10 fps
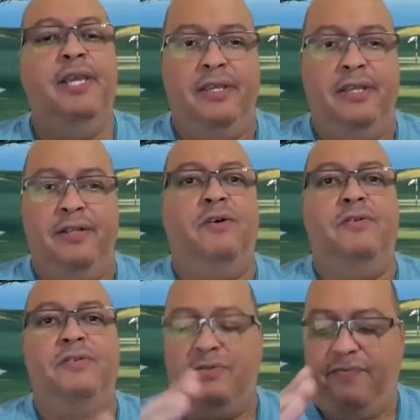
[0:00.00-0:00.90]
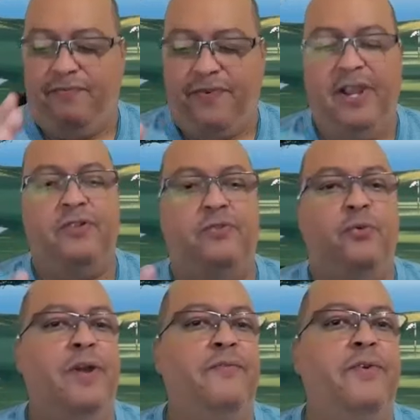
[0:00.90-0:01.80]
you know, fair
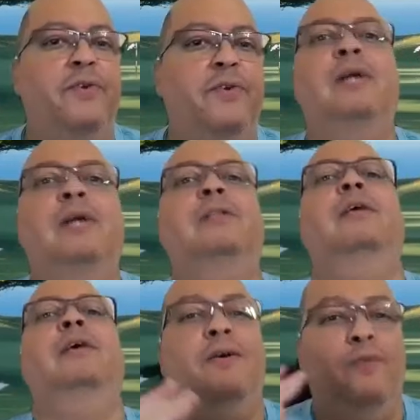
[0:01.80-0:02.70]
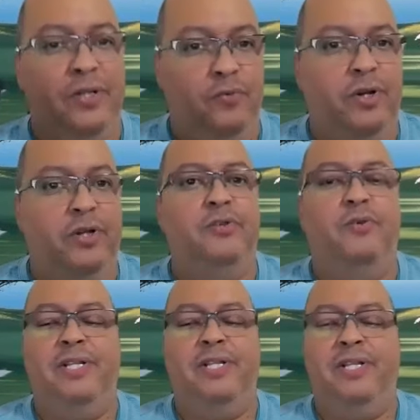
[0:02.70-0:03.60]
to everyone when we're
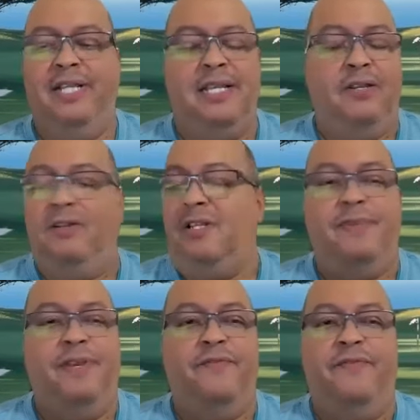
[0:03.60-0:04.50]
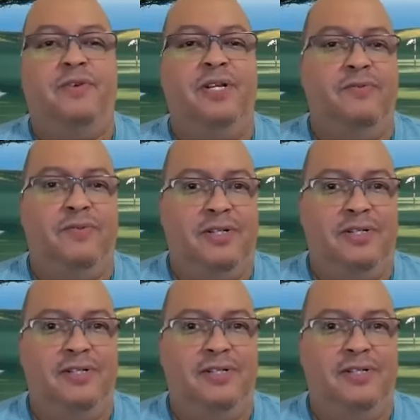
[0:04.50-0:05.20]
doing this. You're not being fair to anyone.